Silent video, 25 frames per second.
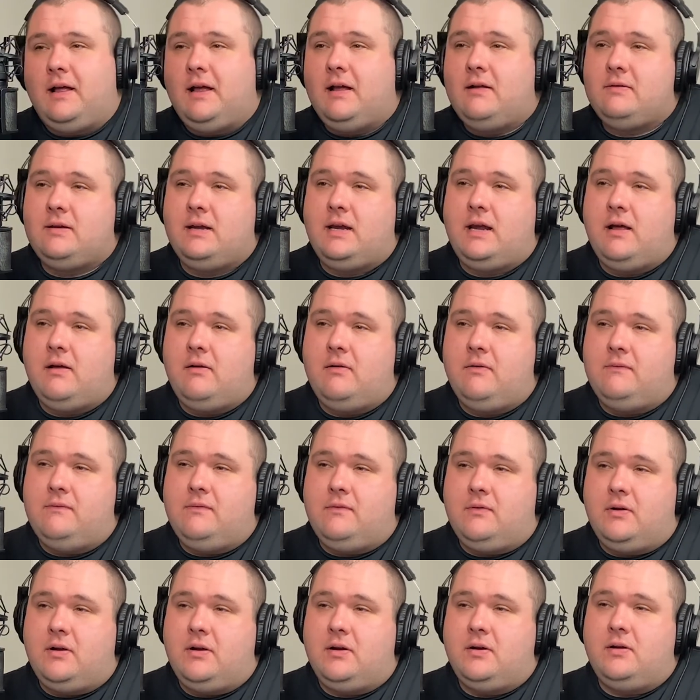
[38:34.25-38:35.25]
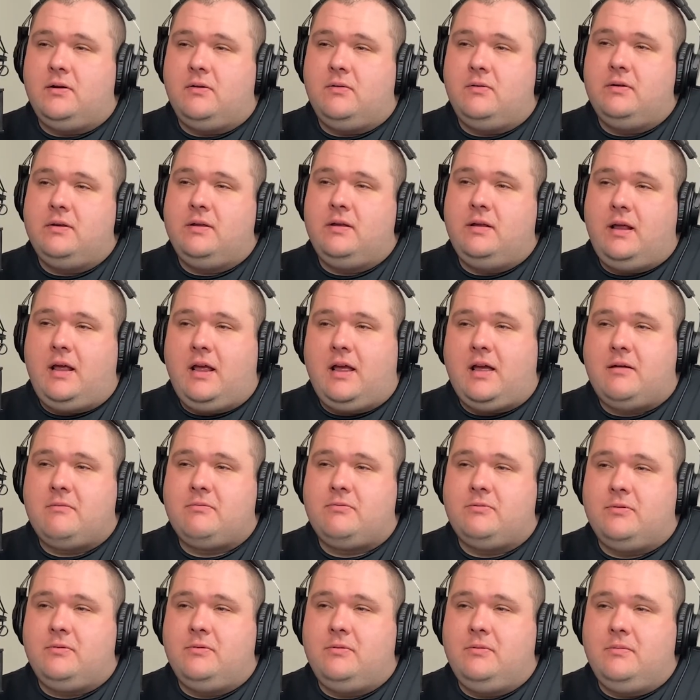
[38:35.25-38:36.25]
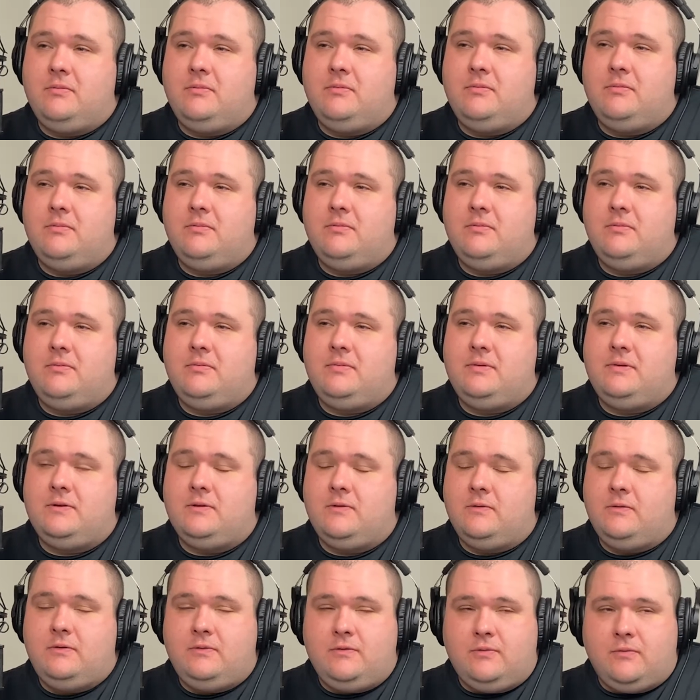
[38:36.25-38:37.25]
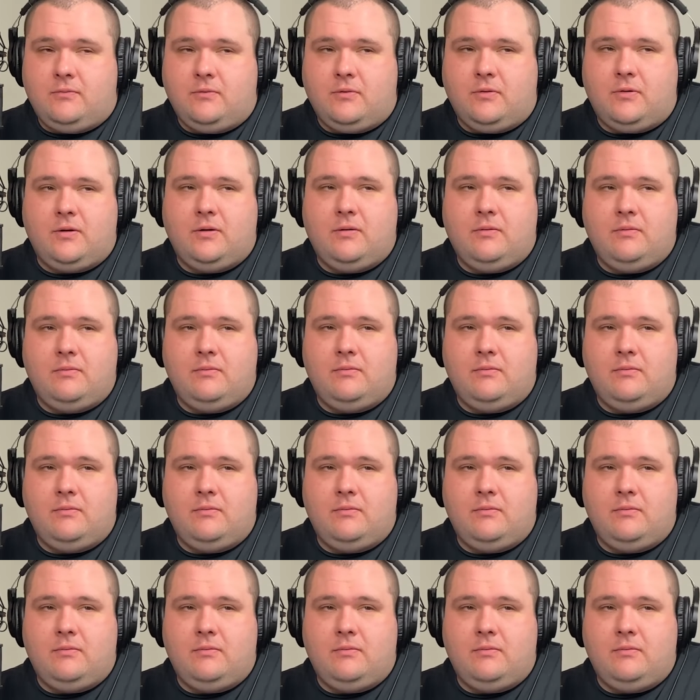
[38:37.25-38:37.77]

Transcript: out to California, go to the Apple, do the tour.